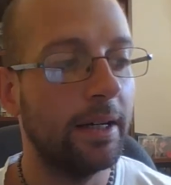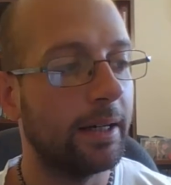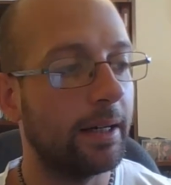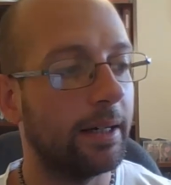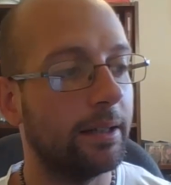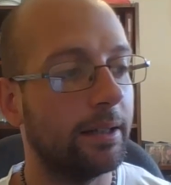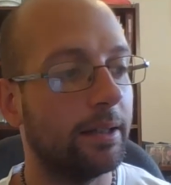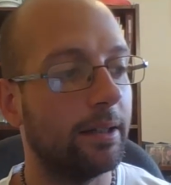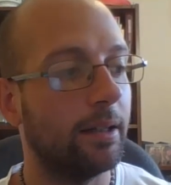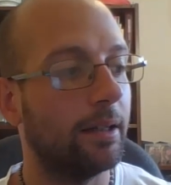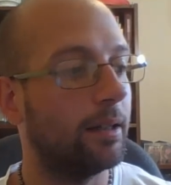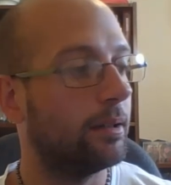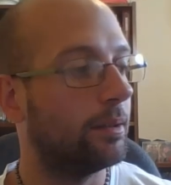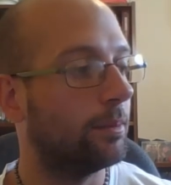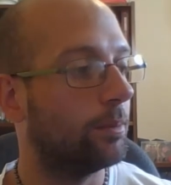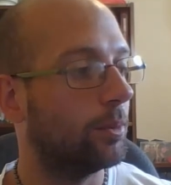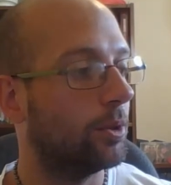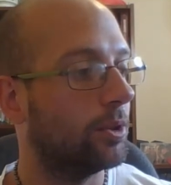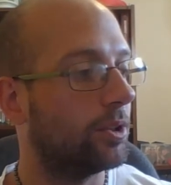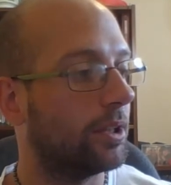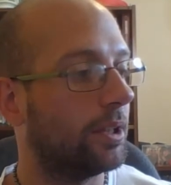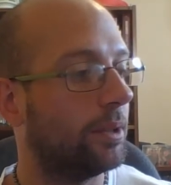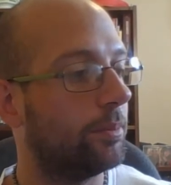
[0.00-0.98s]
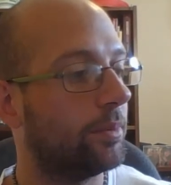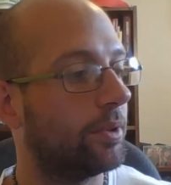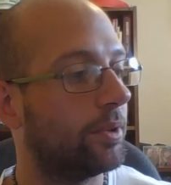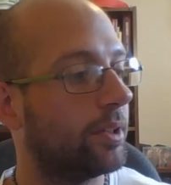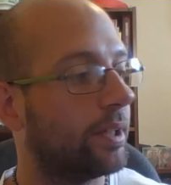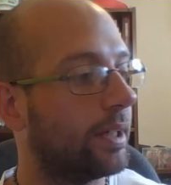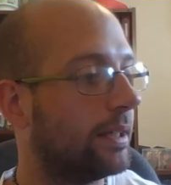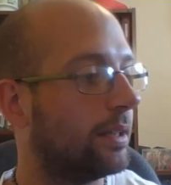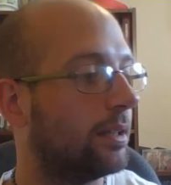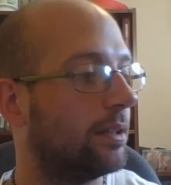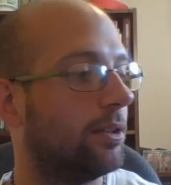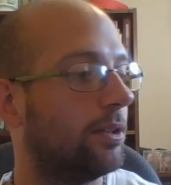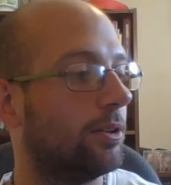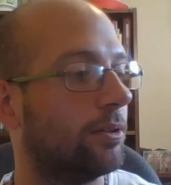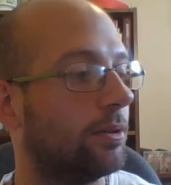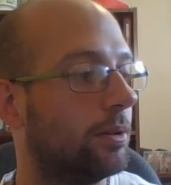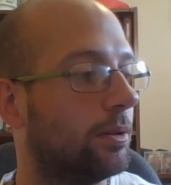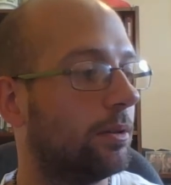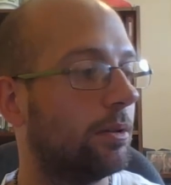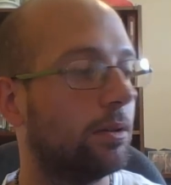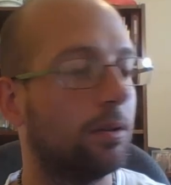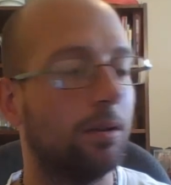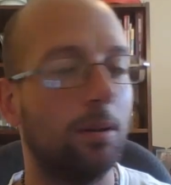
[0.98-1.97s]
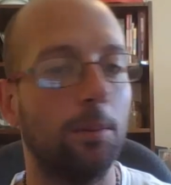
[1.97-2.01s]
and the Muslims take
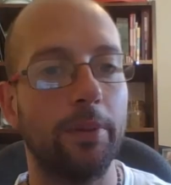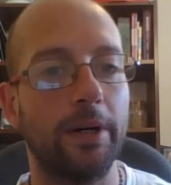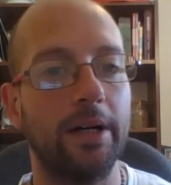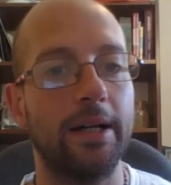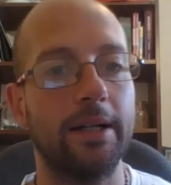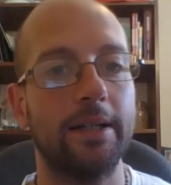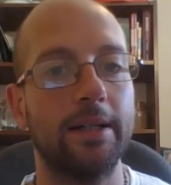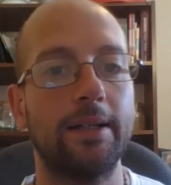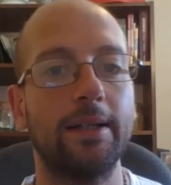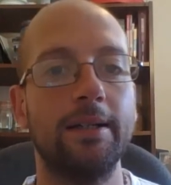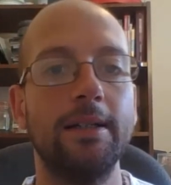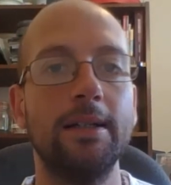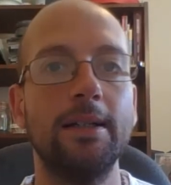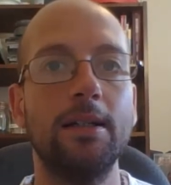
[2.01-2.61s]
Jerusalem back.